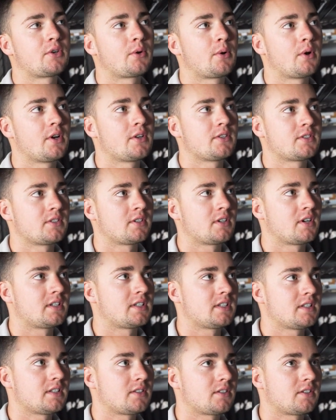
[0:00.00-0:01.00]
quotes and
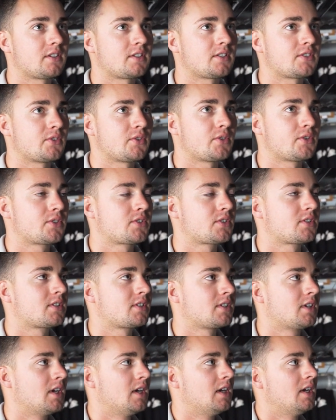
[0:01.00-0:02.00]
ideas on
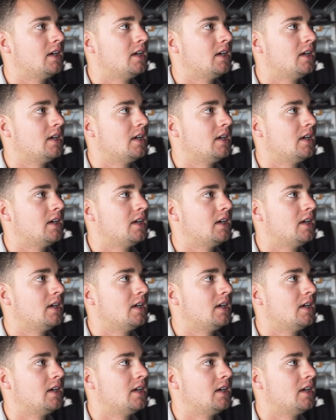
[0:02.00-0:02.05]
exhausts.